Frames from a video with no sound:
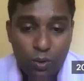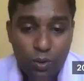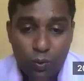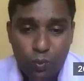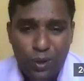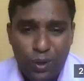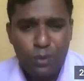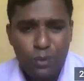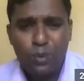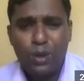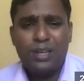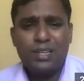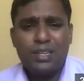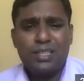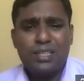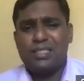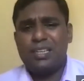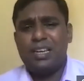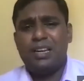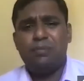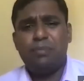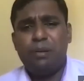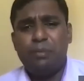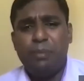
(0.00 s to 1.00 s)
What do you
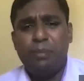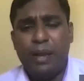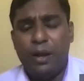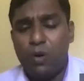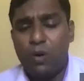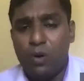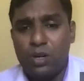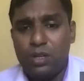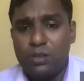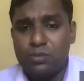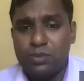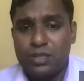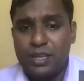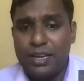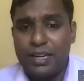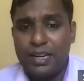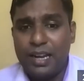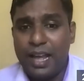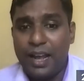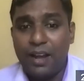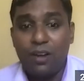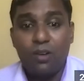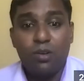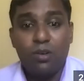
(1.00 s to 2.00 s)
understand by meconium stain
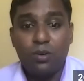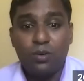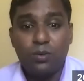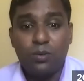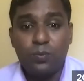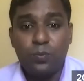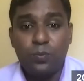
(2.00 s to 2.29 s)
liquor?